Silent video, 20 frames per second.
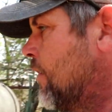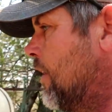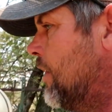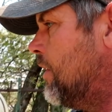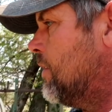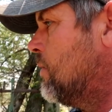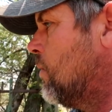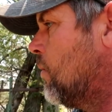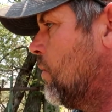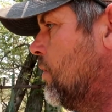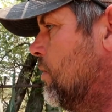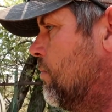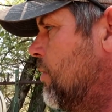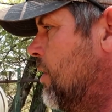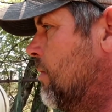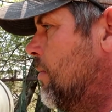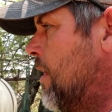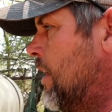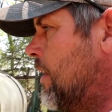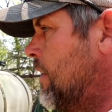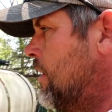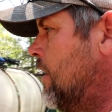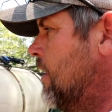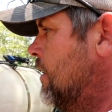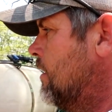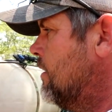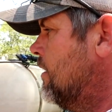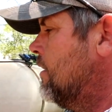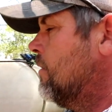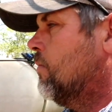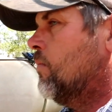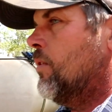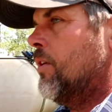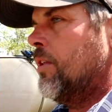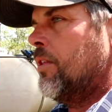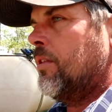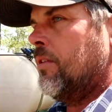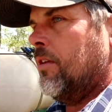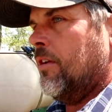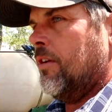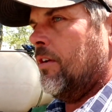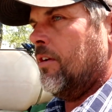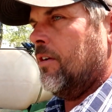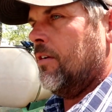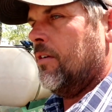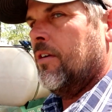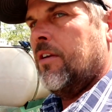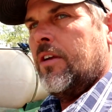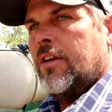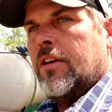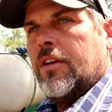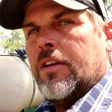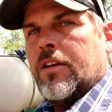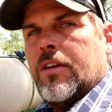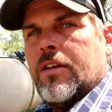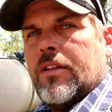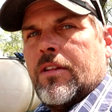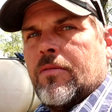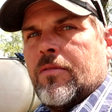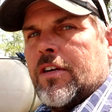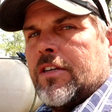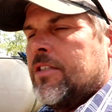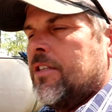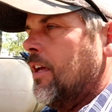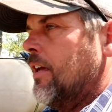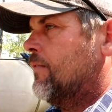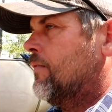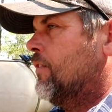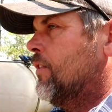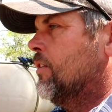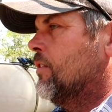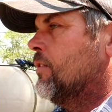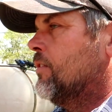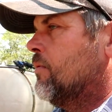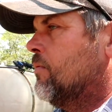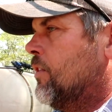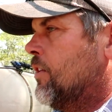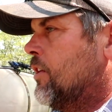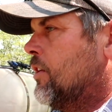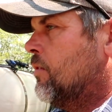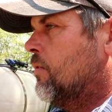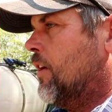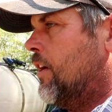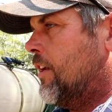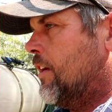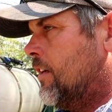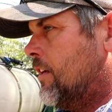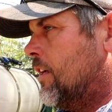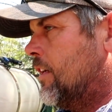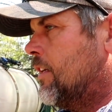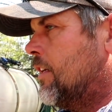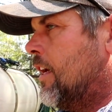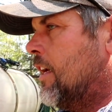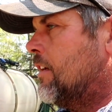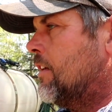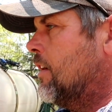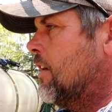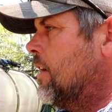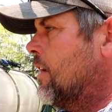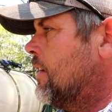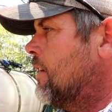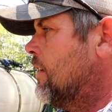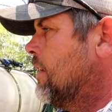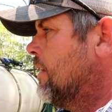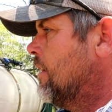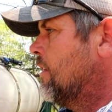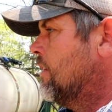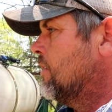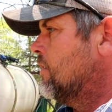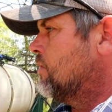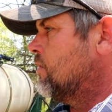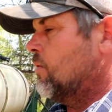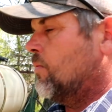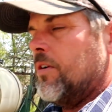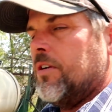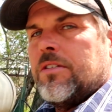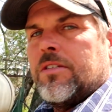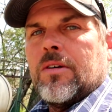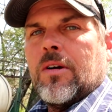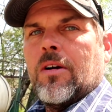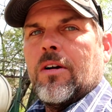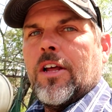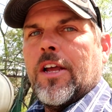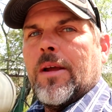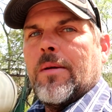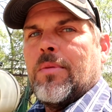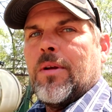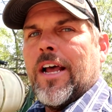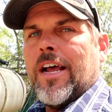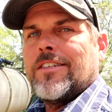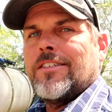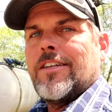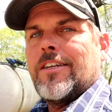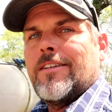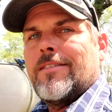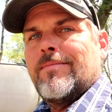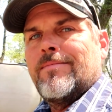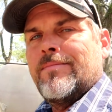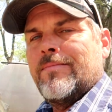ready, Corey will be about done with the rest of that field, and we can go ahead and get that done so we can start laying plastic.